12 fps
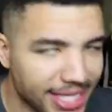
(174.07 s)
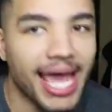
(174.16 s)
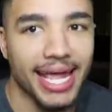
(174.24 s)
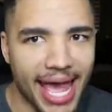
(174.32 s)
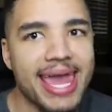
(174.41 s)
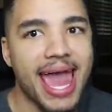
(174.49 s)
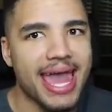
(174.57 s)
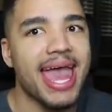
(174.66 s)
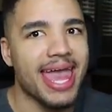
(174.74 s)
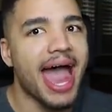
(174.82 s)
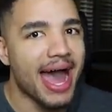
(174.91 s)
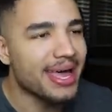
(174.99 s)
Yeah, yeah, yeah, yeah,
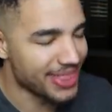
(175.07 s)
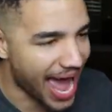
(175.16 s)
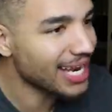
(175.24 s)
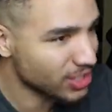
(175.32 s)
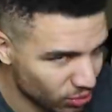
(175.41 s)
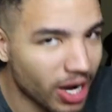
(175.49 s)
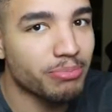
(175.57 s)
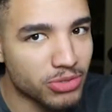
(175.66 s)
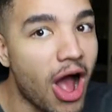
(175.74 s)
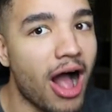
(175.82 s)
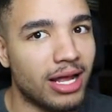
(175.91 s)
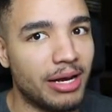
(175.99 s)
yeah. That's what I'm
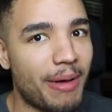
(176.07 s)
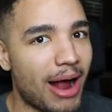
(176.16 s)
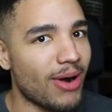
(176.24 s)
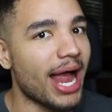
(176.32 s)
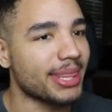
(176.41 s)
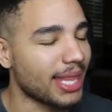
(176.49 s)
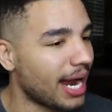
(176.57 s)
talking about right